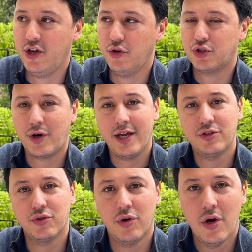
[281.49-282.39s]
You try
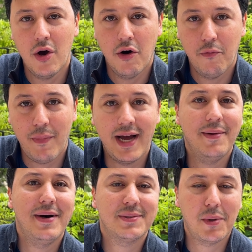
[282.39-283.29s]
to buy the
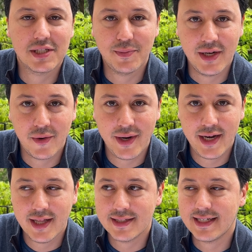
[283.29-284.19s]
best possible
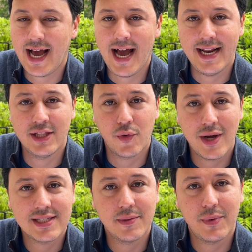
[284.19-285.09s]
ingredient, and in the
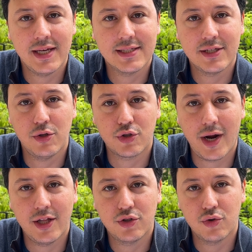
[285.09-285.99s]
recipes you
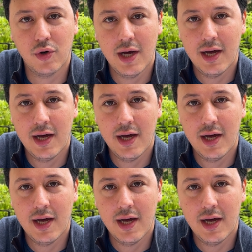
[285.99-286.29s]
try to